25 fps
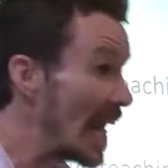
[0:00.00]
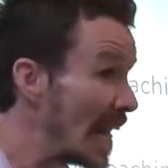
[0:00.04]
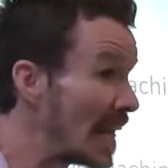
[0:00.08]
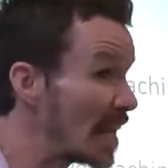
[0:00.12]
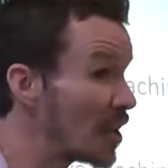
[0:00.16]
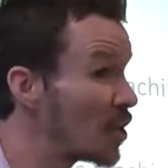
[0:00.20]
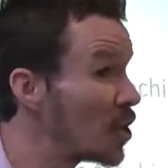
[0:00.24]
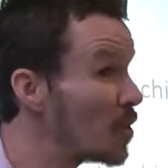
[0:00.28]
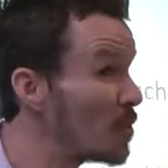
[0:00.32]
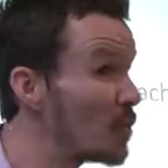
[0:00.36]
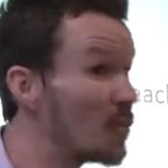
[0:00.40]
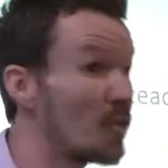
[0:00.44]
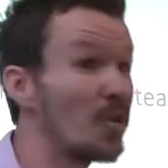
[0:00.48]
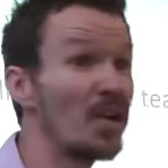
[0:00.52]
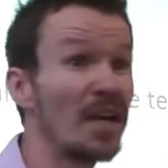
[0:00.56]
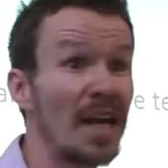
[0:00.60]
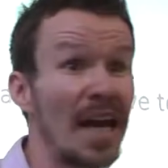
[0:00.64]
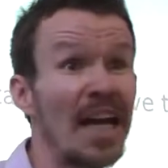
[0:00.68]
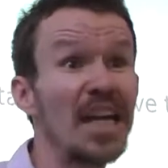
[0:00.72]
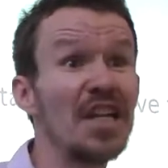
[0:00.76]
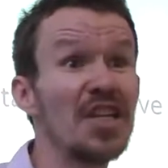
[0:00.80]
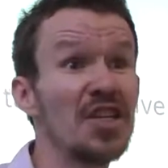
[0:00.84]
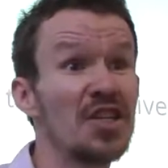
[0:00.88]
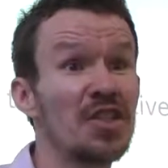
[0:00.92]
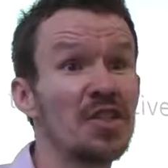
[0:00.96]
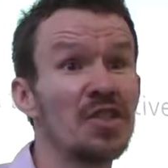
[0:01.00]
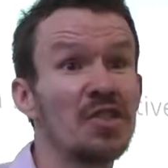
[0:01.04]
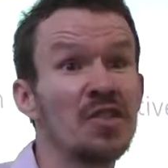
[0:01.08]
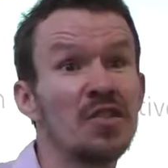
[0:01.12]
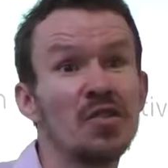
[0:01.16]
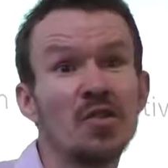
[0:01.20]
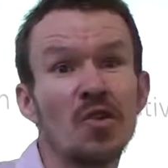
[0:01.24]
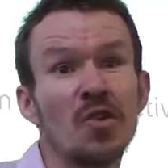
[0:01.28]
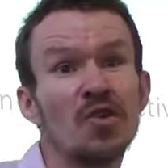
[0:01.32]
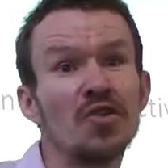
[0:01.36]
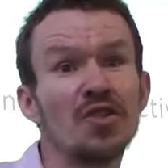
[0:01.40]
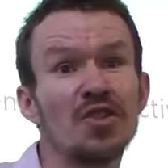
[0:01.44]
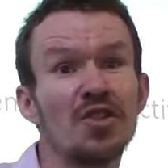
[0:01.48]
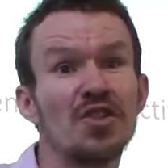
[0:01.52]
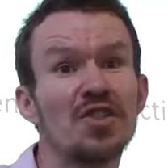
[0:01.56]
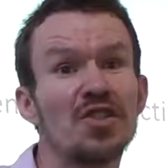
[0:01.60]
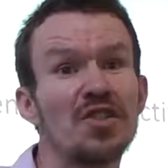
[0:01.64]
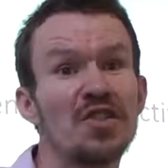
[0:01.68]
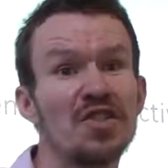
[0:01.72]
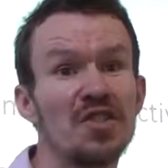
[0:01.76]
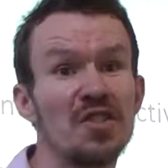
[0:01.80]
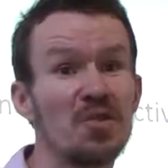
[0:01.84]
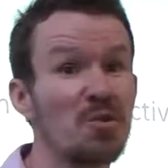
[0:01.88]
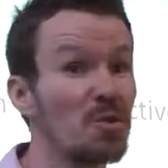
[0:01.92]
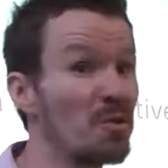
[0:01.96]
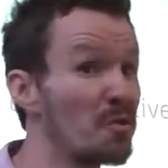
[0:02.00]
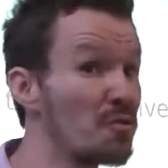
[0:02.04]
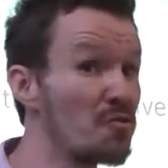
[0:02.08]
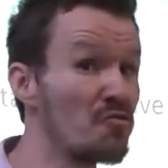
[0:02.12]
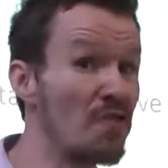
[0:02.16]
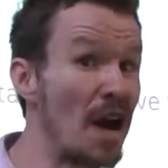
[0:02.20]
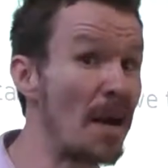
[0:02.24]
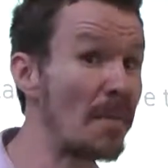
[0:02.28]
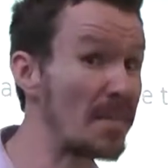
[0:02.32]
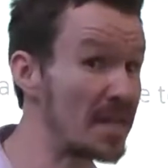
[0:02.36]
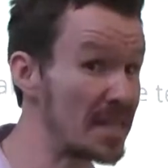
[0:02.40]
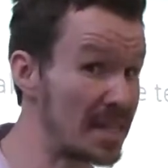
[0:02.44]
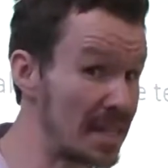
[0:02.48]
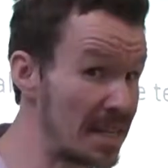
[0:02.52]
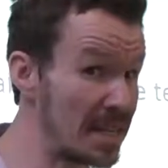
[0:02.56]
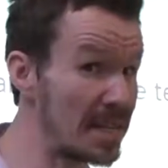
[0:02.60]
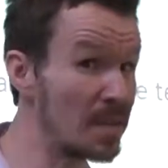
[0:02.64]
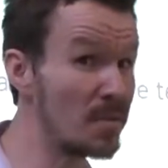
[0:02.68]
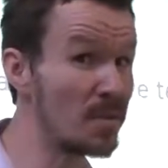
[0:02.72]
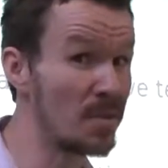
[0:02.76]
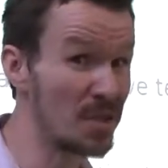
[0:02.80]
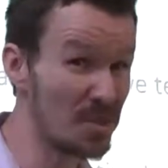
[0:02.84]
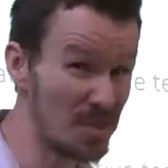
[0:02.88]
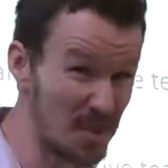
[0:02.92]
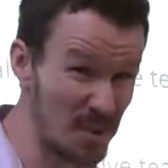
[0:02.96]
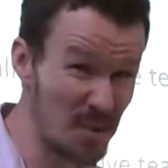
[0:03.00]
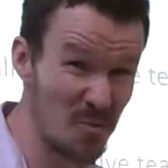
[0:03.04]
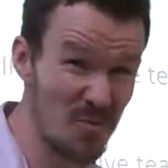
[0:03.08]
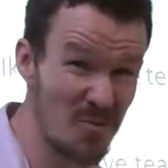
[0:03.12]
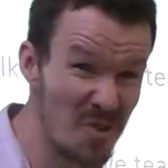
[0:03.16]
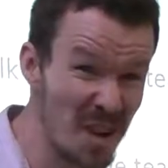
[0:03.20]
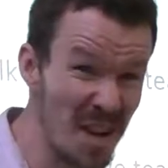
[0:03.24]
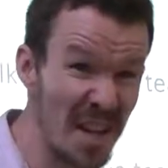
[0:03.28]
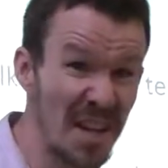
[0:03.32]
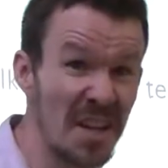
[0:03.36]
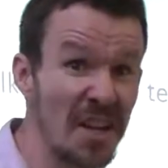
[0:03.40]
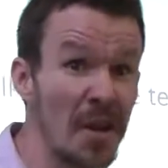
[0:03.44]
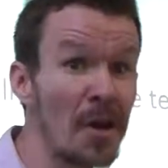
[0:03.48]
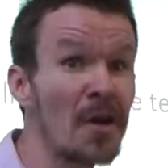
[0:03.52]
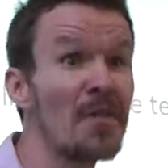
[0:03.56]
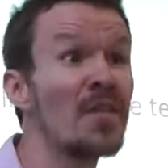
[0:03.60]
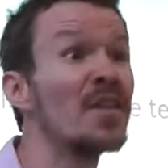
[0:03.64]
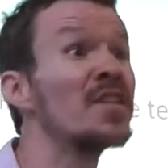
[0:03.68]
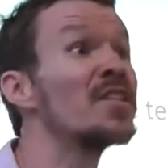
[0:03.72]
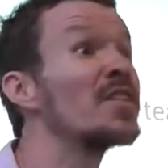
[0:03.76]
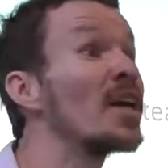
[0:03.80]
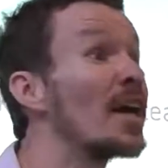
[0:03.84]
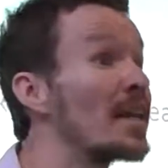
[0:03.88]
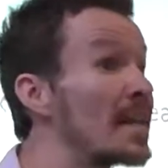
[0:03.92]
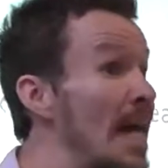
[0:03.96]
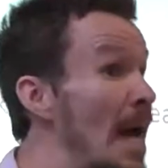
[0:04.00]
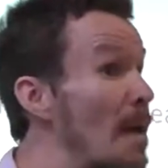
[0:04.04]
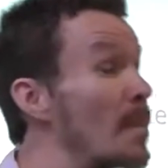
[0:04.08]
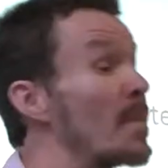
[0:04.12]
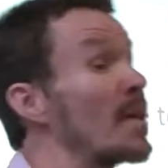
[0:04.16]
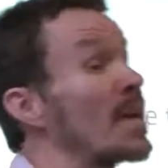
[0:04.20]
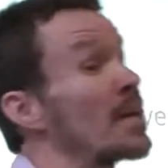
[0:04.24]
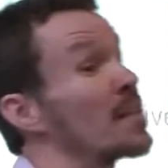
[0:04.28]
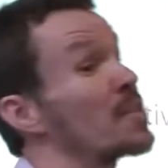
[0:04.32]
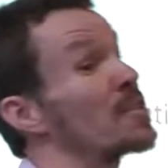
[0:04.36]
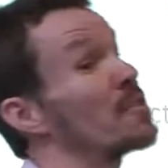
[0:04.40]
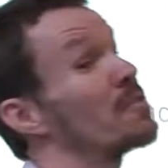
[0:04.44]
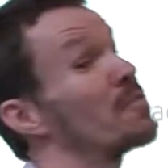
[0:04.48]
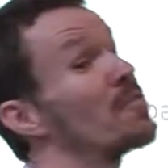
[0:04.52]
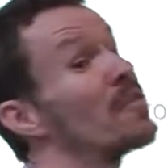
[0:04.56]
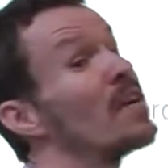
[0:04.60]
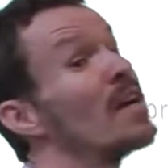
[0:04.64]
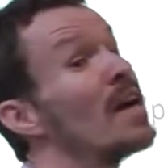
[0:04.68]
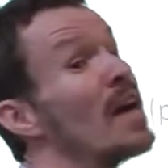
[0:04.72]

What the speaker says: in communication, not just as a sort of grammar syllabus, but really knowing the dynamics of